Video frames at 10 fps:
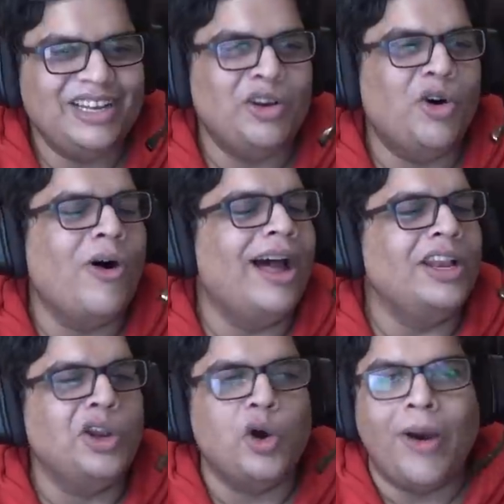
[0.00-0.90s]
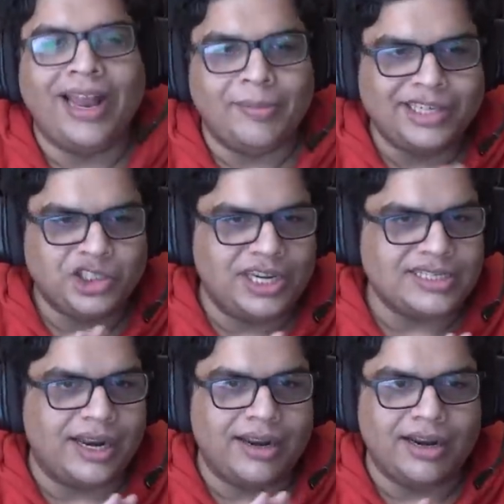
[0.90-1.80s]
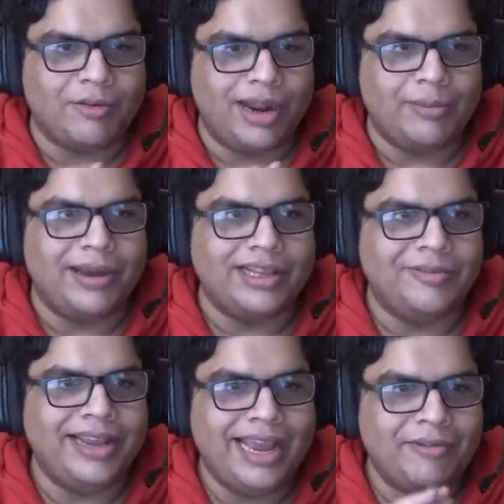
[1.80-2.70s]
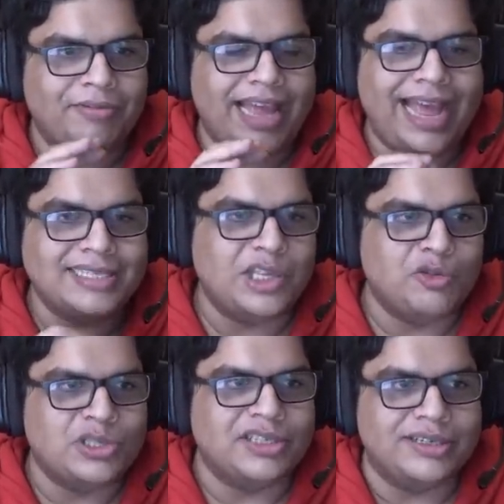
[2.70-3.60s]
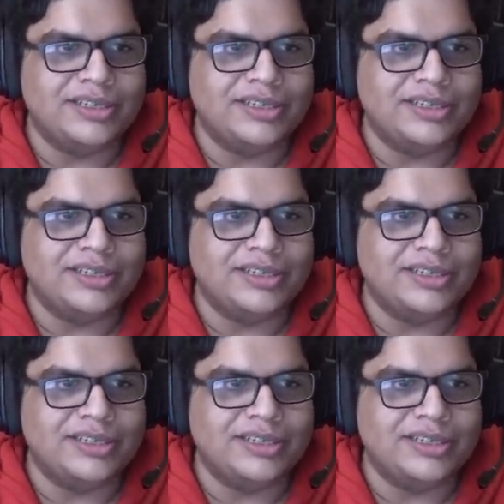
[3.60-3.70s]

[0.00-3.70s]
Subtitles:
No animation is unrequired, by the way, as a user.